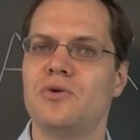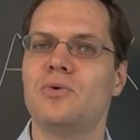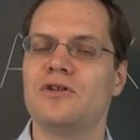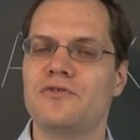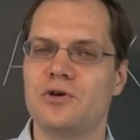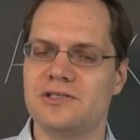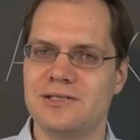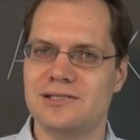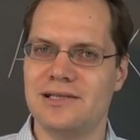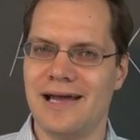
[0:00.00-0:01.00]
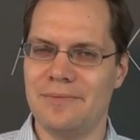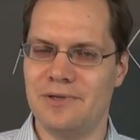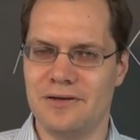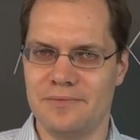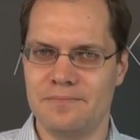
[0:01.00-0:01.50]
Well, of course, it's
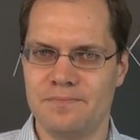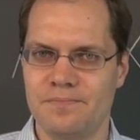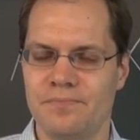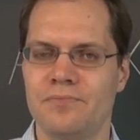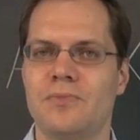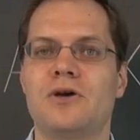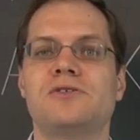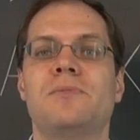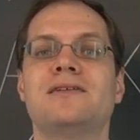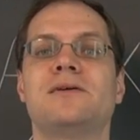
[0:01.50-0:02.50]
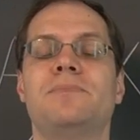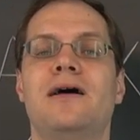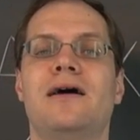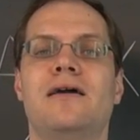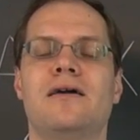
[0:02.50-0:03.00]
lambda, because
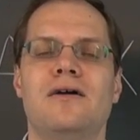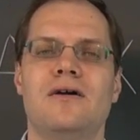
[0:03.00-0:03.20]
multiplying